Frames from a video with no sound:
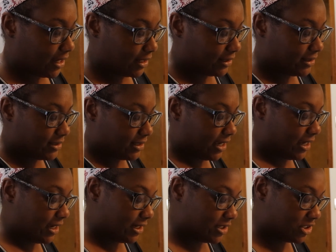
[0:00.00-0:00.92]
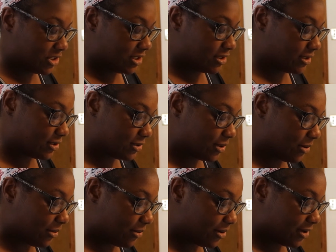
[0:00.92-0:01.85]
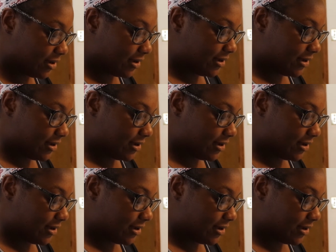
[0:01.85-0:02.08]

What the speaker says: at this age, so